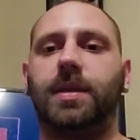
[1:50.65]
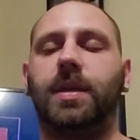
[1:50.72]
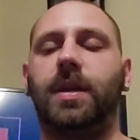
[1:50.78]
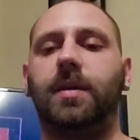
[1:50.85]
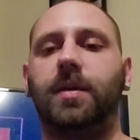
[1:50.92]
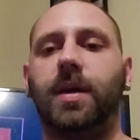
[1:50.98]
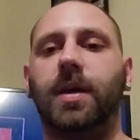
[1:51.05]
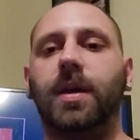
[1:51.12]

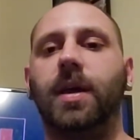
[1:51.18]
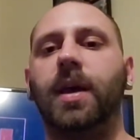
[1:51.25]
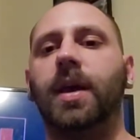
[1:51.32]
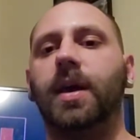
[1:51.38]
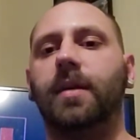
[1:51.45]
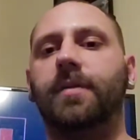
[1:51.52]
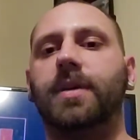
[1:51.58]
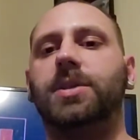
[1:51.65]
And
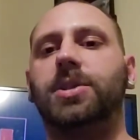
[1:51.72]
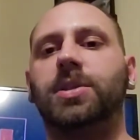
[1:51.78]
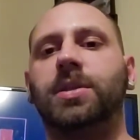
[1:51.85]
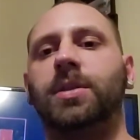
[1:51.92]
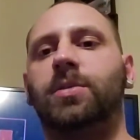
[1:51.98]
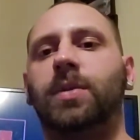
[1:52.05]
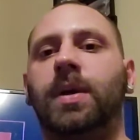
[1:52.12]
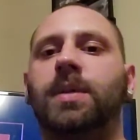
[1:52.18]
eventually,
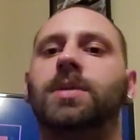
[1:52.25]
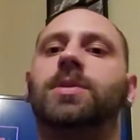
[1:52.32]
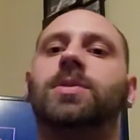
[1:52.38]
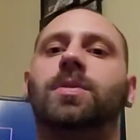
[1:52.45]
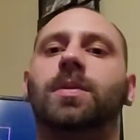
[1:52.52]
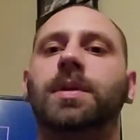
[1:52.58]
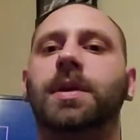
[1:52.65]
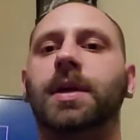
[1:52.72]
throughout the
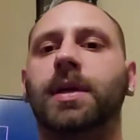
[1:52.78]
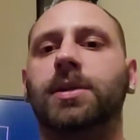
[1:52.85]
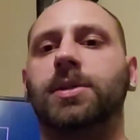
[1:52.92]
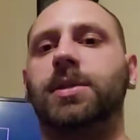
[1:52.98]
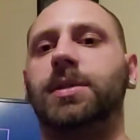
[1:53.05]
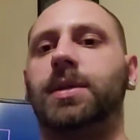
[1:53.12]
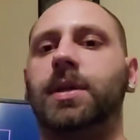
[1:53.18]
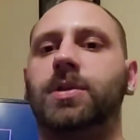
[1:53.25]
story, he
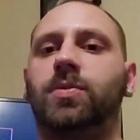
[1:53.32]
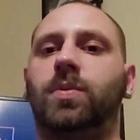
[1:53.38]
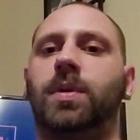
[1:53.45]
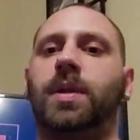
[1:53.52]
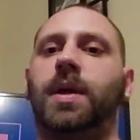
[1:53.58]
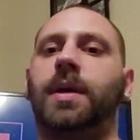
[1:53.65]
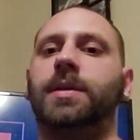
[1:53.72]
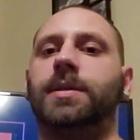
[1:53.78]
actually does
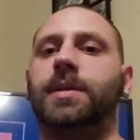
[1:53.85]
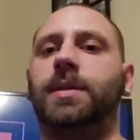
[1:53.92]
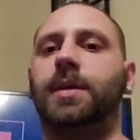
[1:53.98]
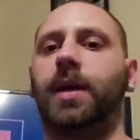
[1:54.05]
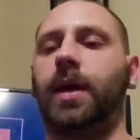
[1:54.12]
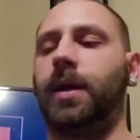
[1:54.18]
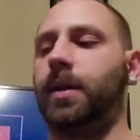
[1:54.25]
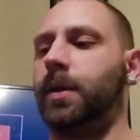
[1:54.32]
realize it,
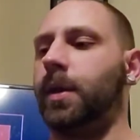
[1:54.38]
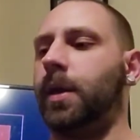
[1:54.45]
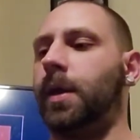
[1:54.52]
and